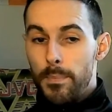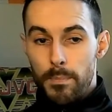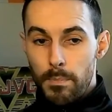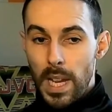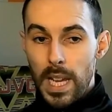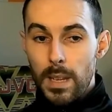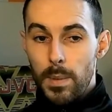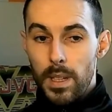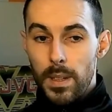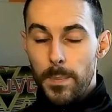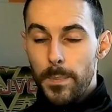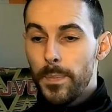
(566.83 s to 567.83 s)

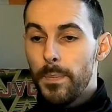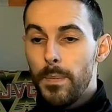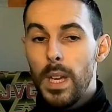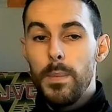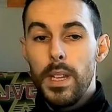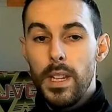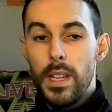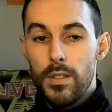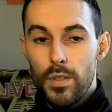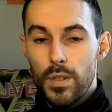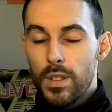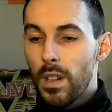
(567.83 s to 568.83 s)
Maybe he's
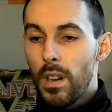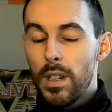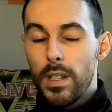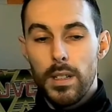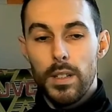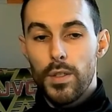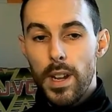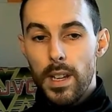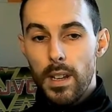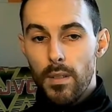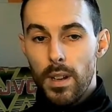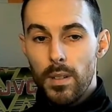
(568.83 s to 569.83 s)
just a guy on the
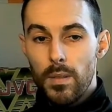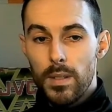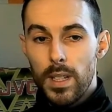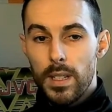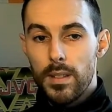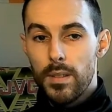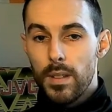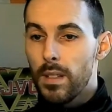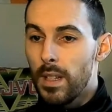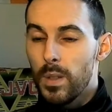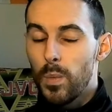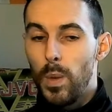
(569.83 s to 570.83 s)
training ground
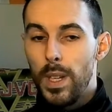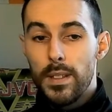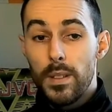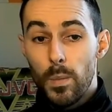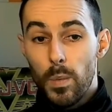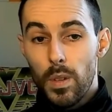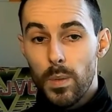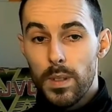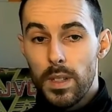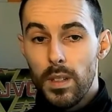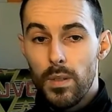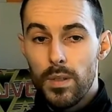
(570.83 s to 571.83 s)
that's willing to work with
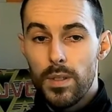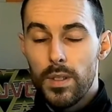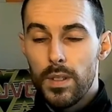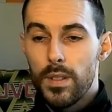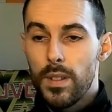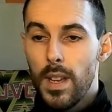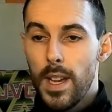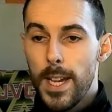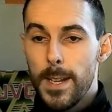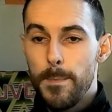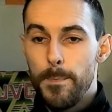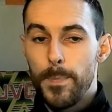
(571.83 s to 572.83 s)
the youngsters.
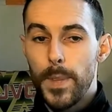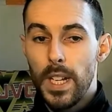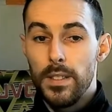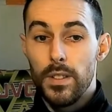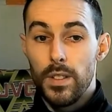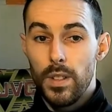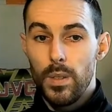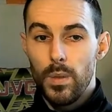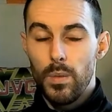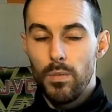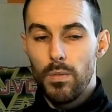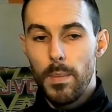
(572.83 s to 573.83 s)
I
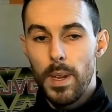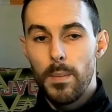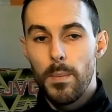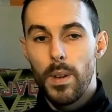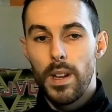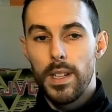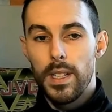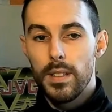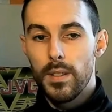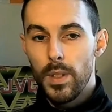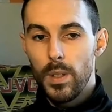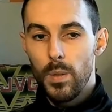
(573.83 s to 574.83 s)
do remember an
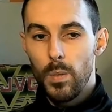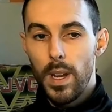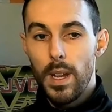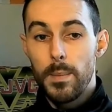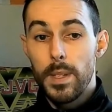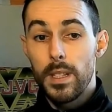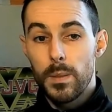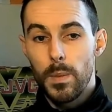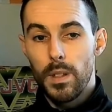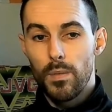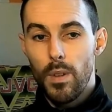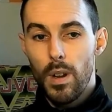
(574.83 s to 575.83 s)
interview with Emile
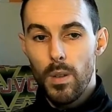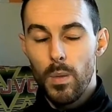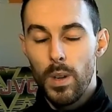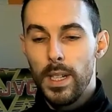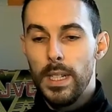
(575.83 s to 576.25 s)
Smith-Rowe,